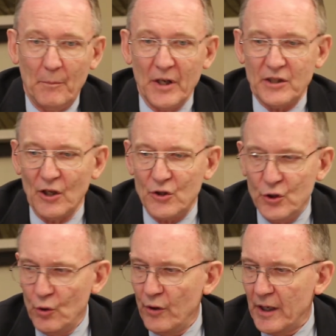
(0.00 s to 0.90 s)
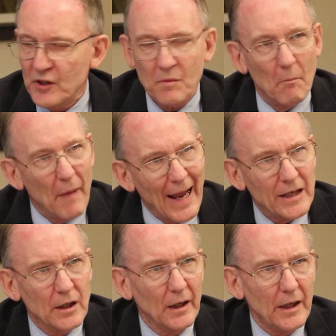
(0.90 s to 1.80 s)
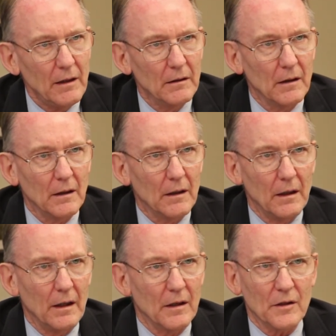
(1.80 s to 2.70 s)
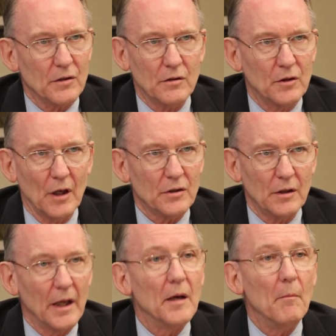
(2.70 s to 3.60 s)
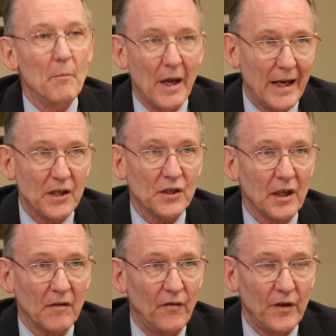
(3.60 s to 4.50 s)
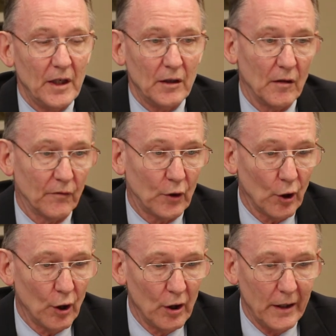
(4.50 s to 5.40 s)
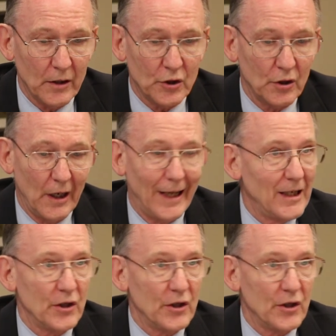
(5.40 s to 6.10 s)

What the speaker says: But to do this manually is just an amazing feat of courage and